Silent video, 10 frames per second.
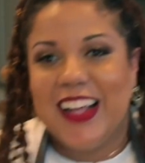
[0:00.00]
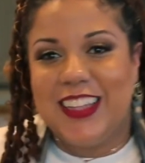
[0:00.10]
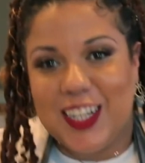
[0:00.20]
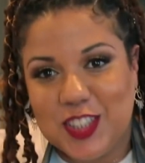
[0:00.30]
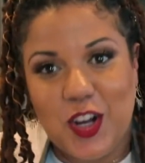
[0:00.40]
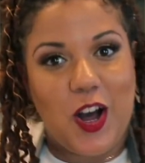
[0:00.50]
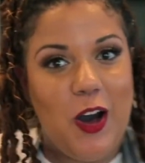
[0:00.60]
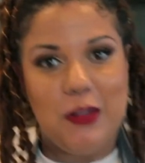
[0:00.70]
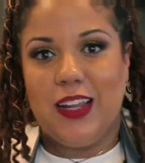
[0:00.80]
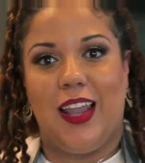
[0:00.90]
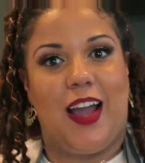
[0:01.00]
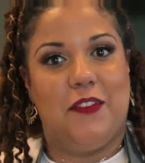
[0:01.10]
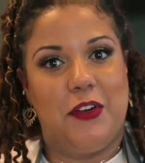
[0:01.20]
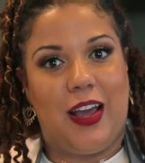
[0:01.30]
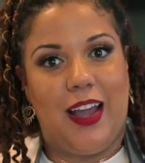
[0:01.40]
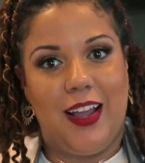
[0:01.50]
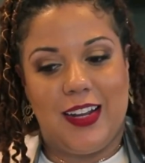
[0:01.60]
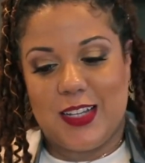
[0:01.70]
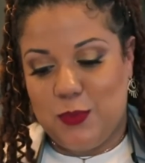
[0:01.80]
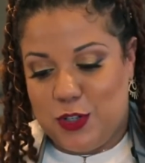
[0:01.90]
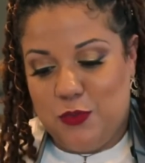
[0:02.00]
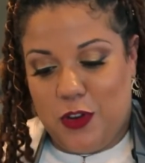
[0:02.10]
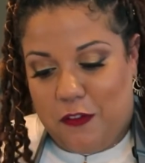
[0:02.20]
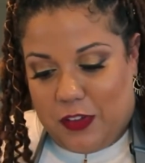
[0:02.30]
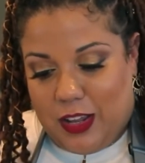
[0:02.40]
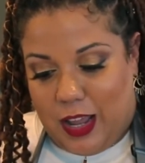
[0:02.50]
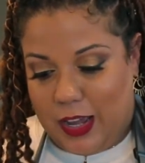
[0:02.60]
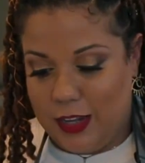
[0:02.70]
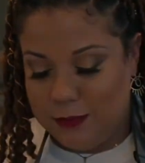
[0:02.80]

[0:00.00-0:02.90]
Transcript: That's the goal in life, okay? That's what you want to feel like.